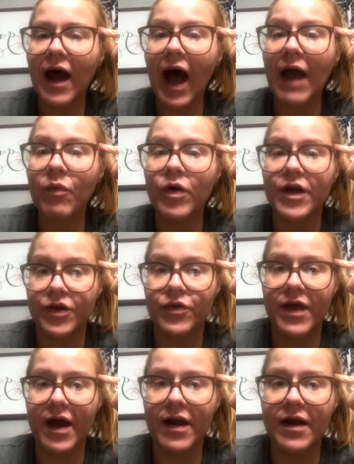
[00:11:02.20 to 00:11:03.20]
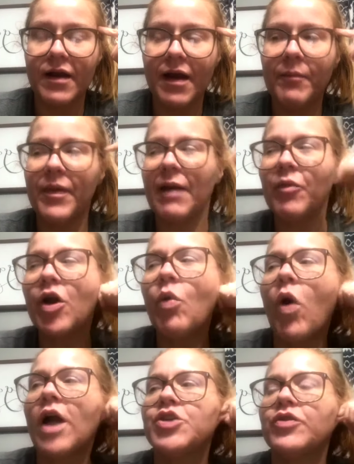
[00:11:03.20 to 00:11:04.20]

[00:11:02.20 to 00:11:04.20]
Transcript: I want to do that, but I'm going to watch her